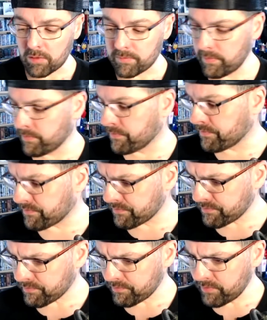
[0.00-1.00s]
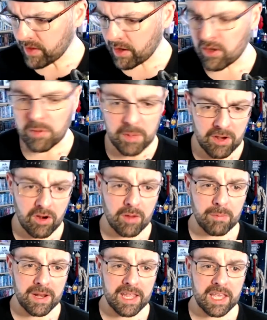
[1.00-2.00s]
No matter how
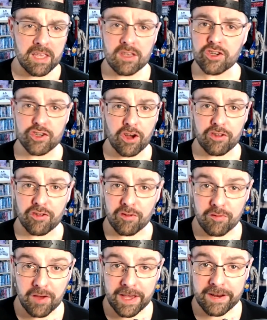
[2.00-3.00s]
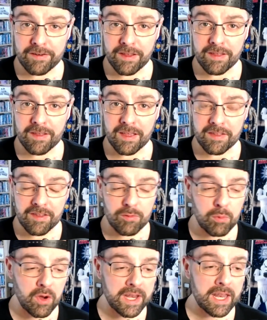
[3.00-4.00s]
many shots are fired at this
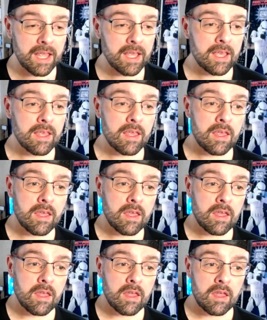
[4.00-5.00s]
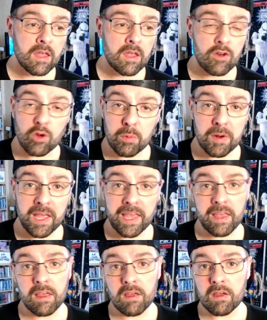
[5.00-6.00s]
point, nobody
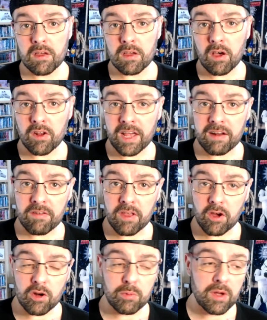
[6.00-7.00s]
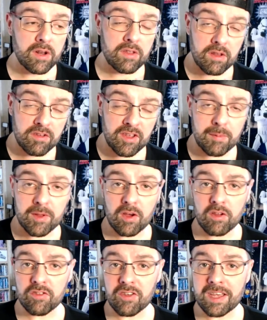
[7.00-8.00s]
on either the Autobot or the
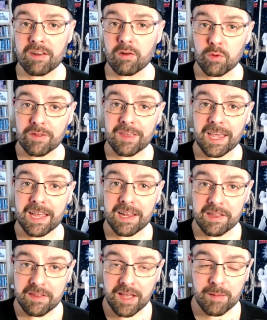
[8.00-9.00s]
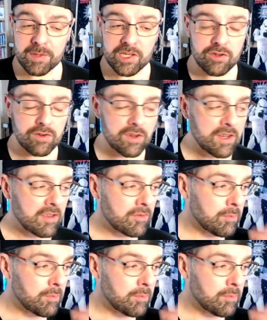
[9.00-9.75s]
Decepticon side are going to take any damage during this.